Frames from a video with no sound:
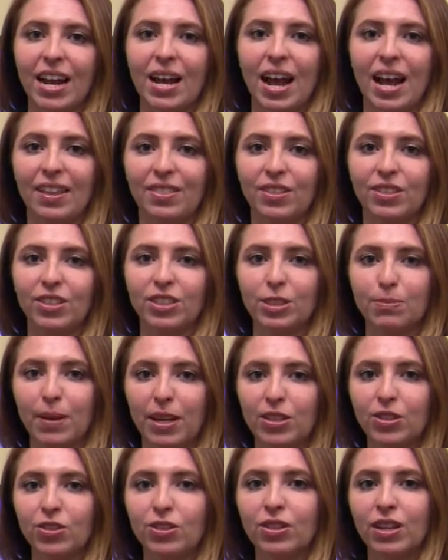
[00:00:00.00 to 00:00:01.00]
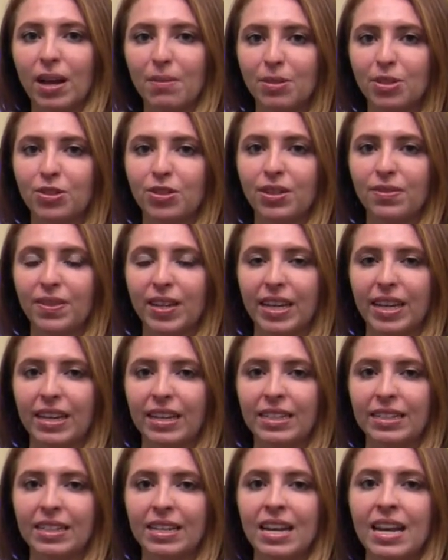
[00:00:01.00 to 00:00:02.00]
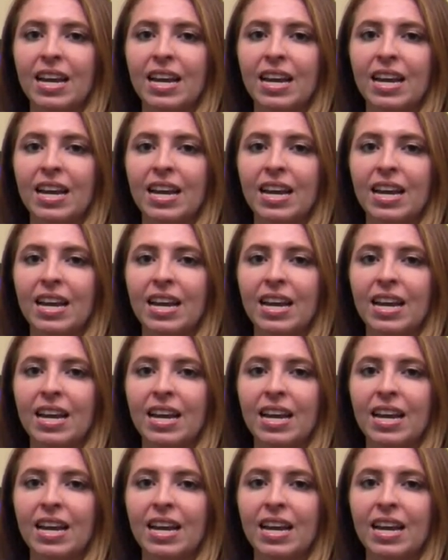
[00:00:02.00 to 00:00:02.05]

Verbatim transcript: and their special chemistry of inks